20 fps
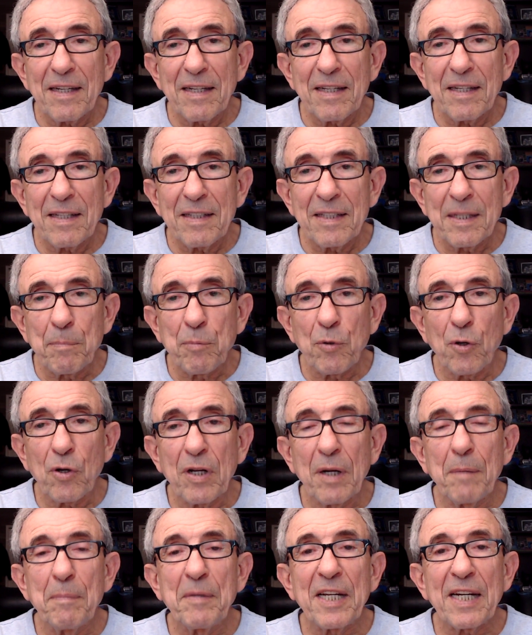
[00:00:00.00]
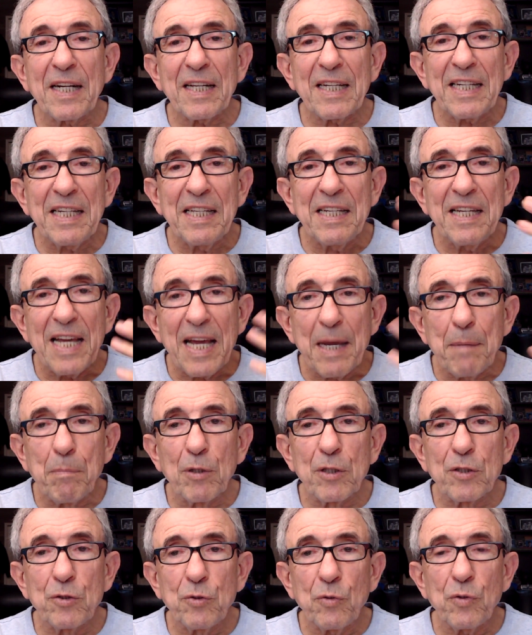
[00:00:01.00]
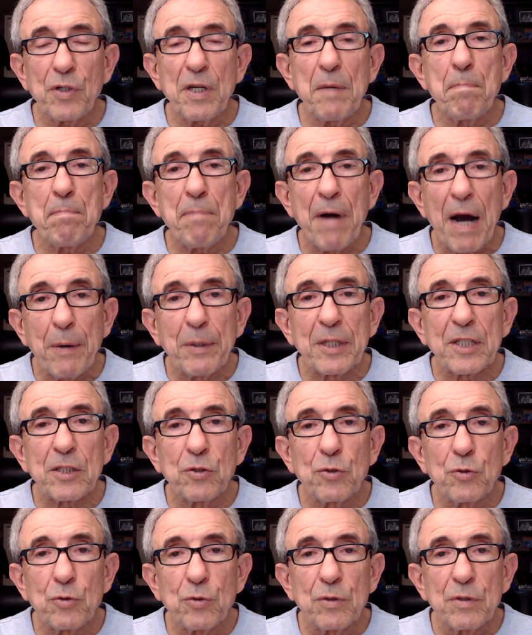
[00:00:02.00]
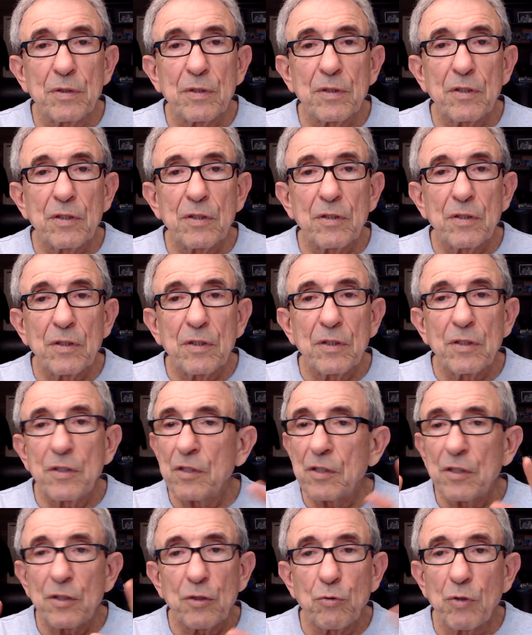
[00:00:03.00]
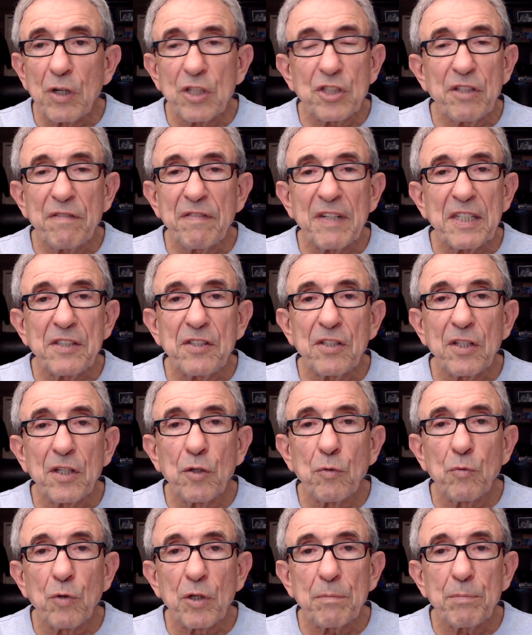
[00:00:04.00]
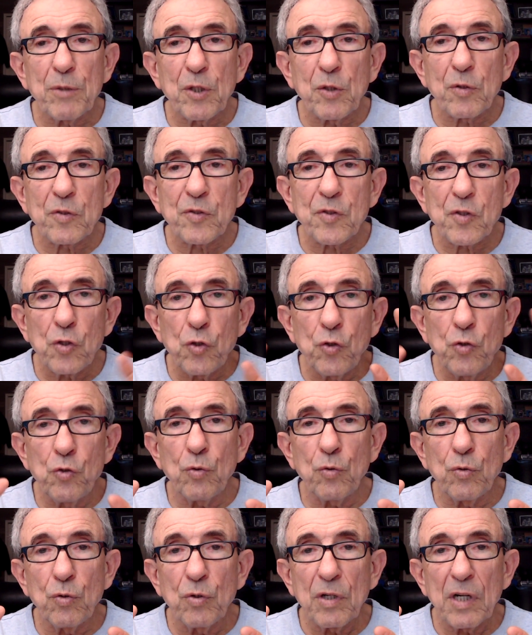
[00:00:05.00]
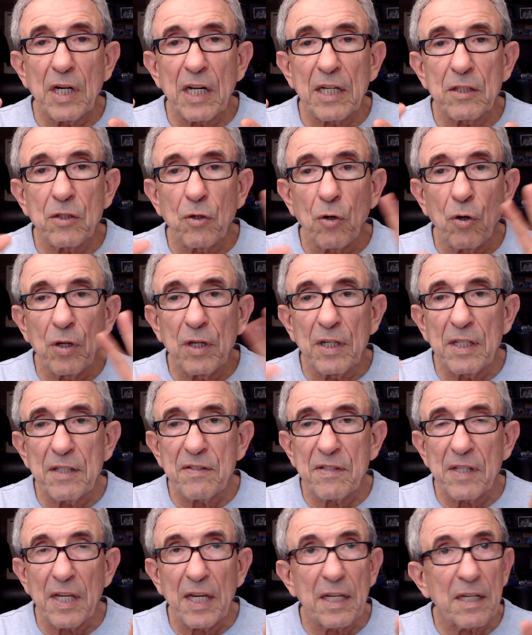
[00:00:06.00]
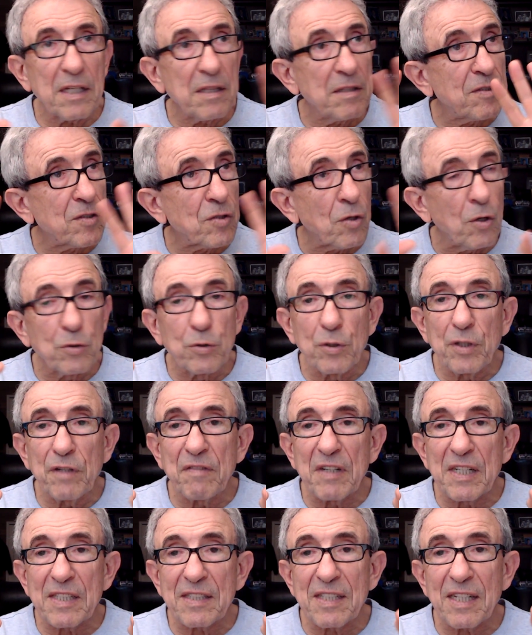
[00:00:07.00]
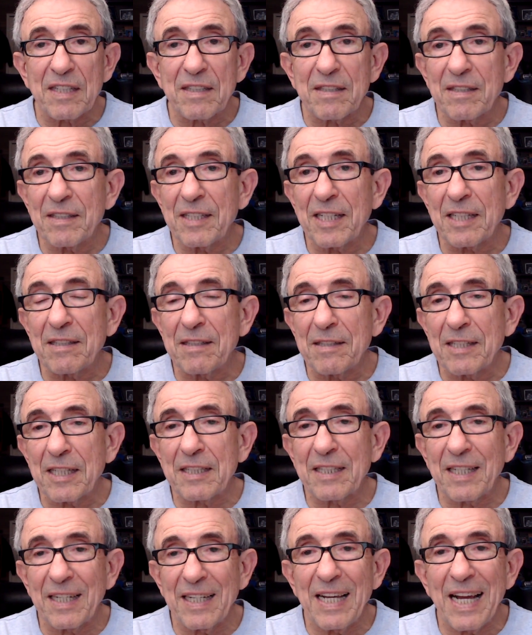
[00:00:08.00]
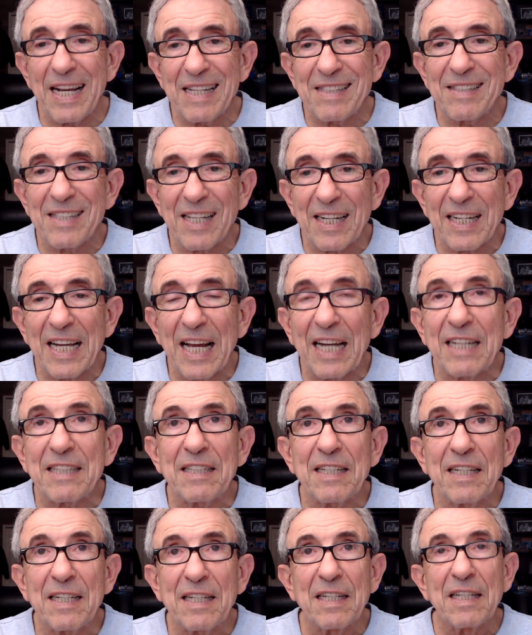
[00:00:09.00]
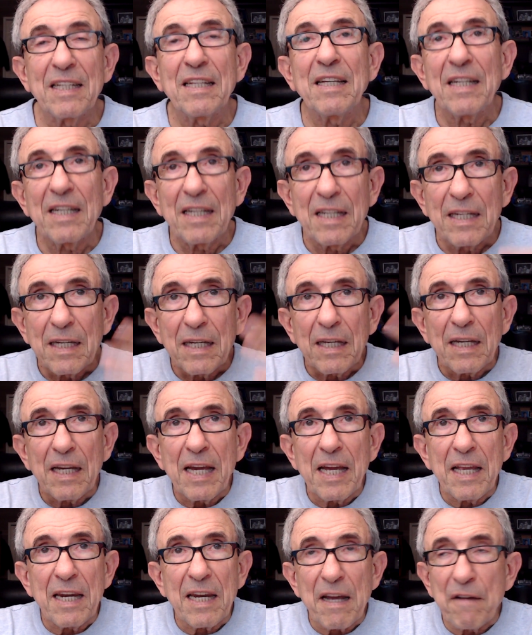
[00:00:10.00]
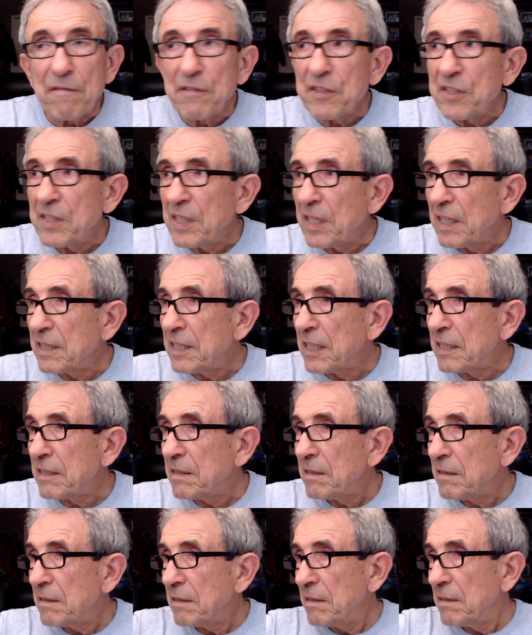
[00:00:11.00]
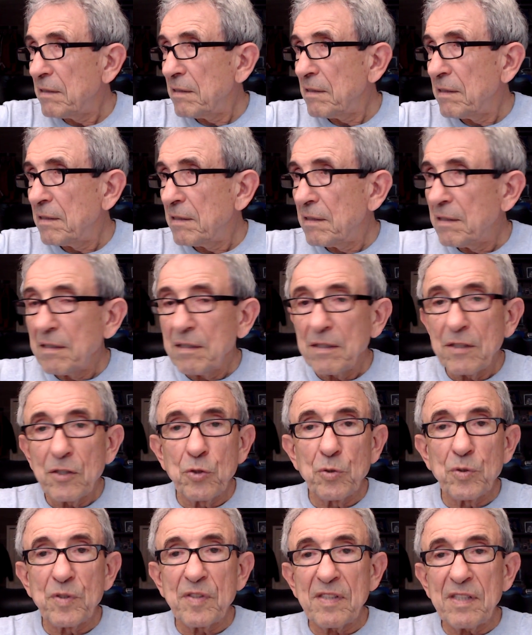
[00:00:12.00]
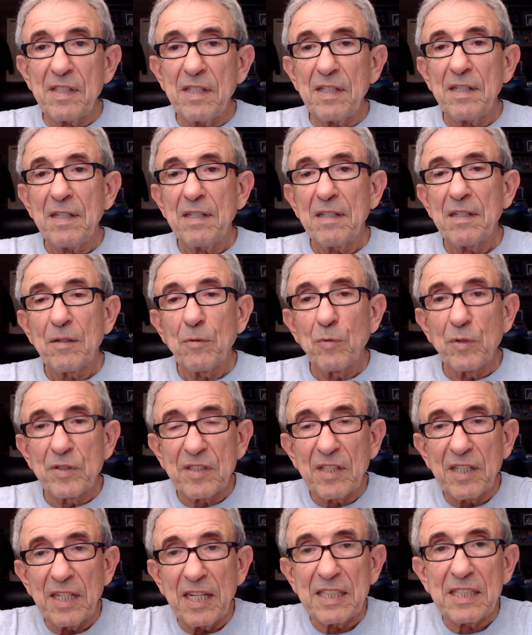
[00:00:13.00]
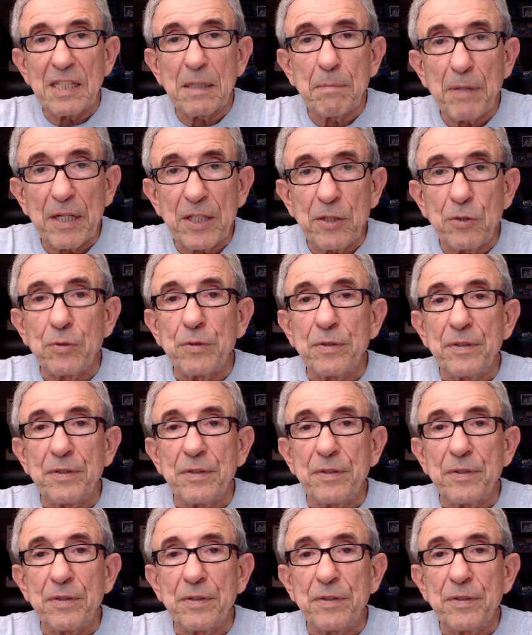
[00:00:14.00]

the programmer enabled you, empowered you to achieve anything you want, because you are the only thing in this whole universe that creates the reality, and everything that you see was created by you.